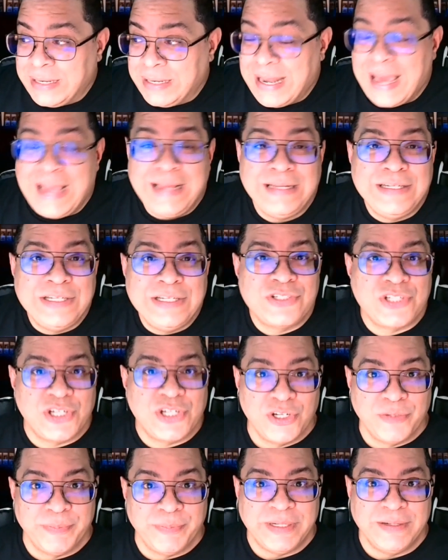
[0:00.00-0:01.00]
I
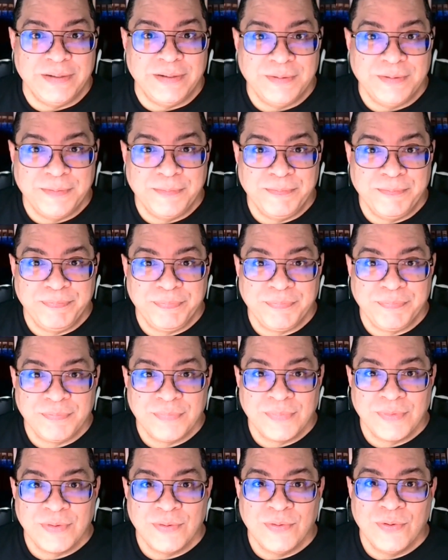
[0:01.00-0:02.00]
determine
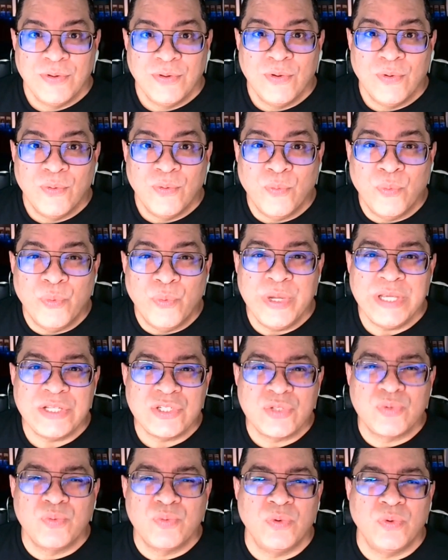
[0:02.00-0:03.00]

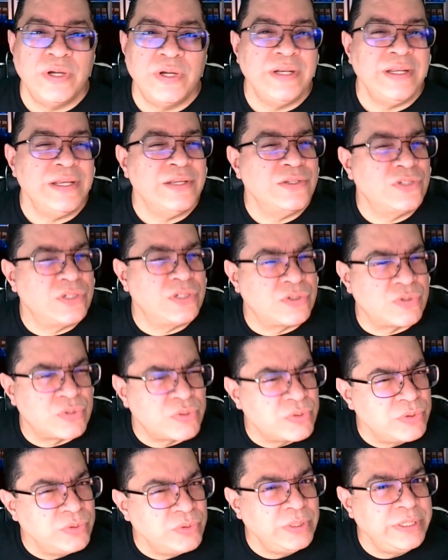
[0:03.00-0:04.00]
which one is
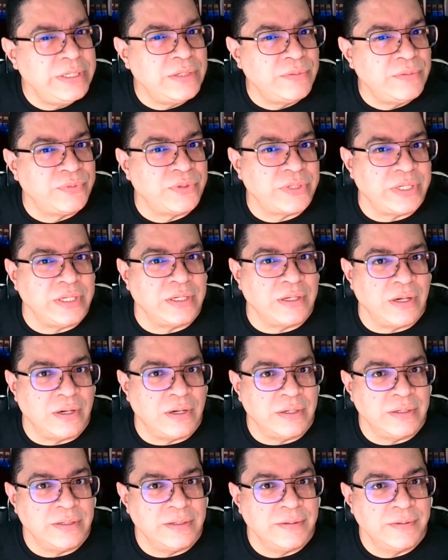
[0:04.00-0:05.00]
truly a rookie
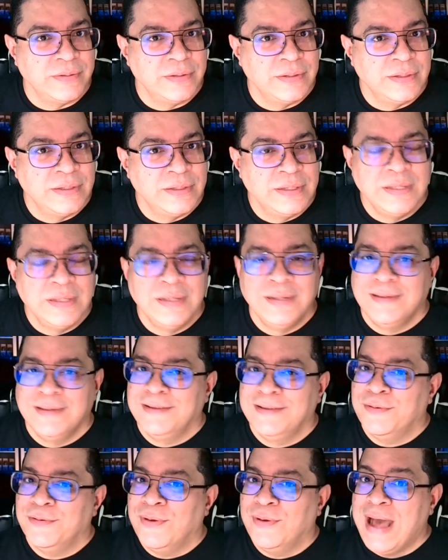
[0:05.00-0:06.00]
card?
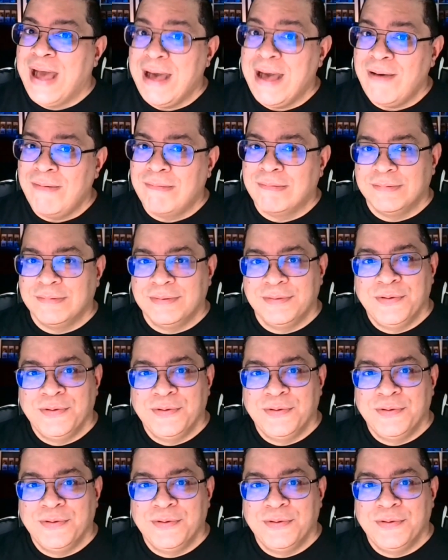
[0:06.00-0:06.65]
How?